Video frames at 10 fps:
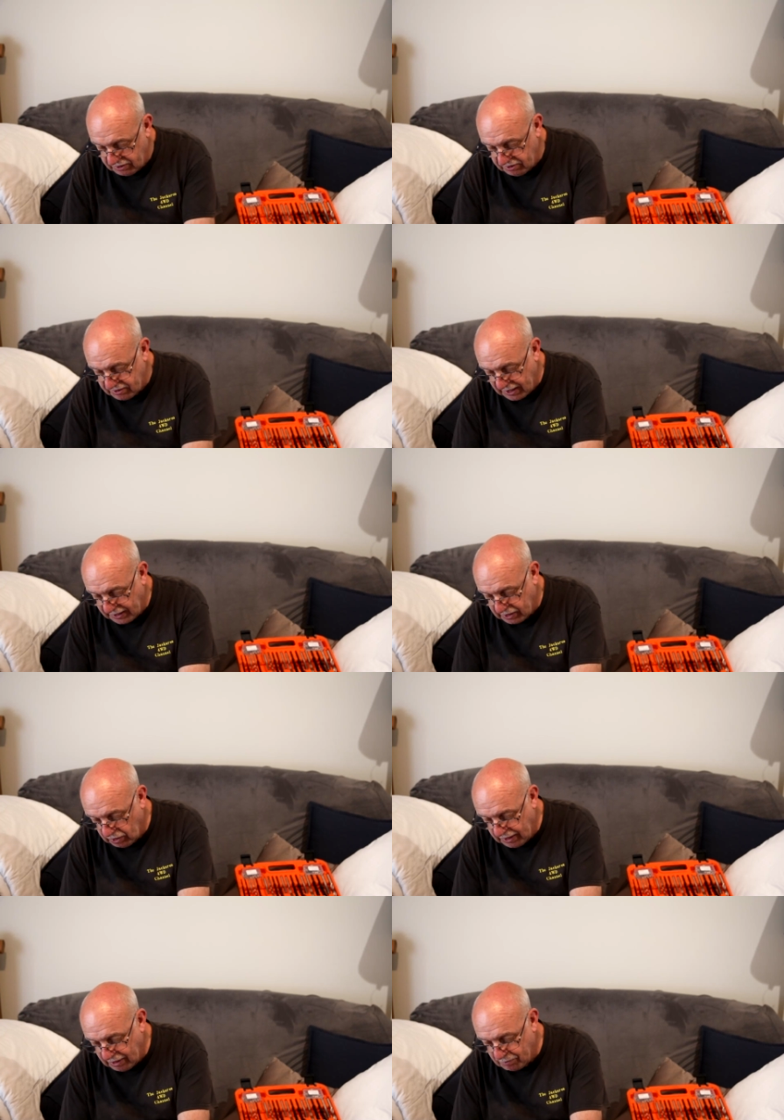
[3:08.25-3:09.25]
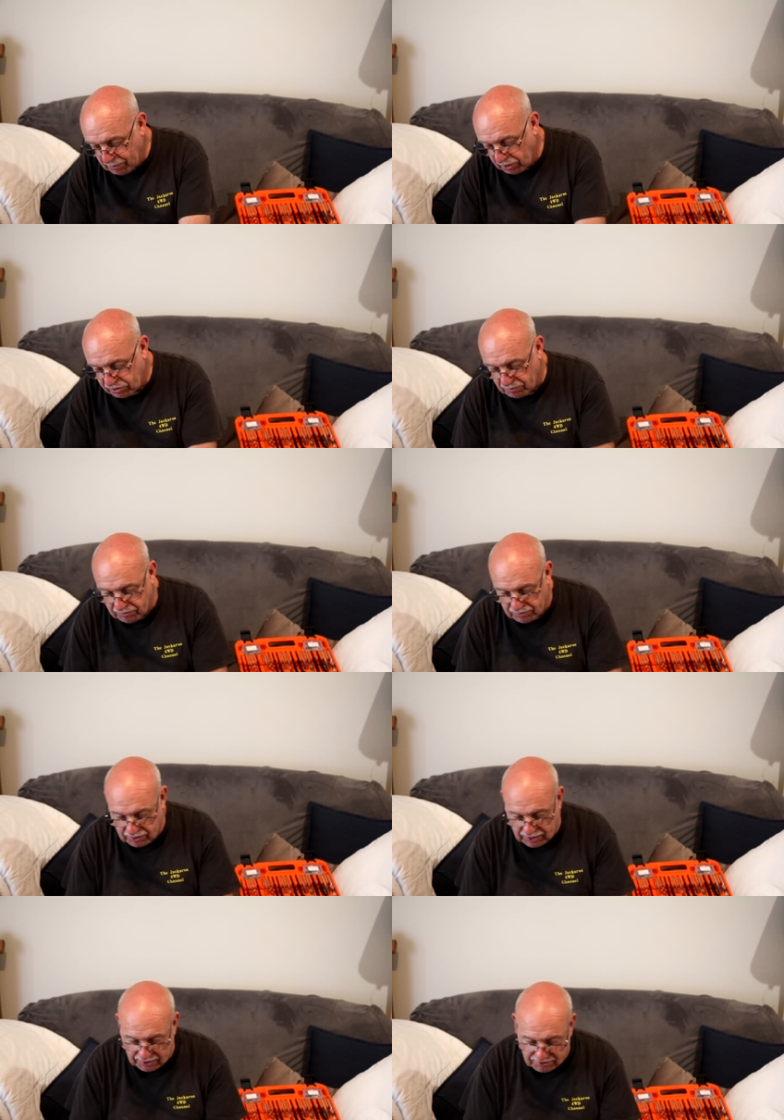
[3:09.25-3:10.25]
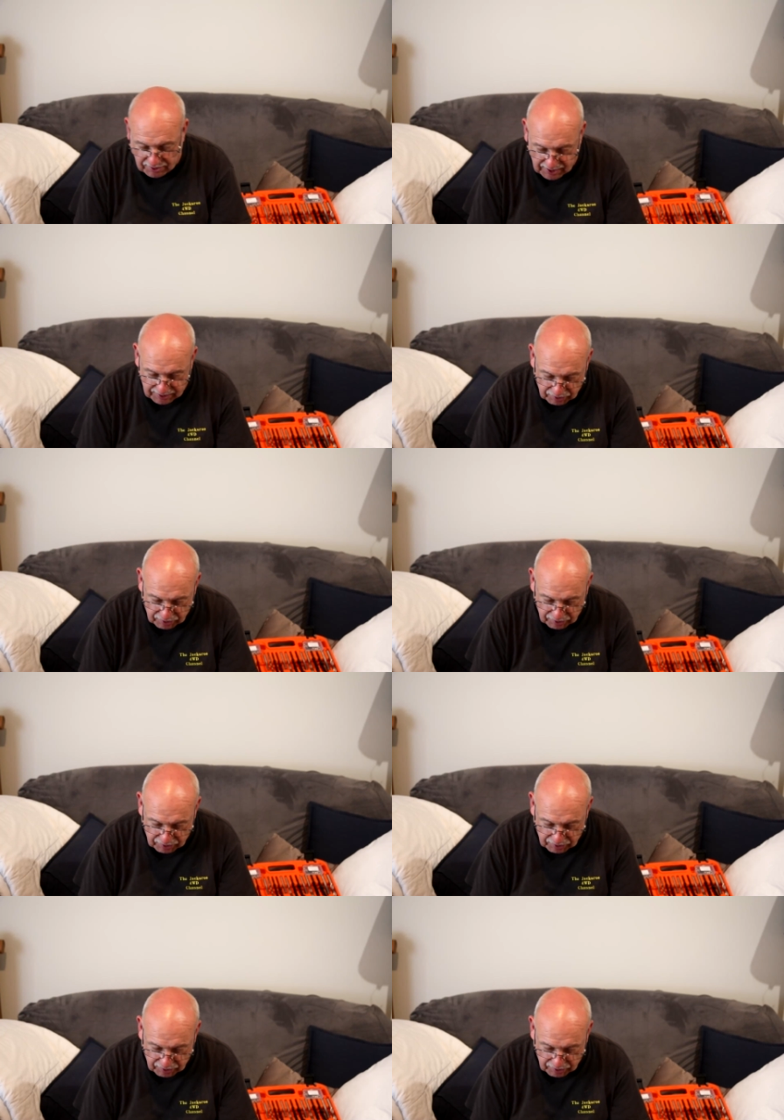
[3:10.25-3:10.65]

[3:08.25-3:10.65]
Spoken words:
is a helicoil. Now I bought some yesterday to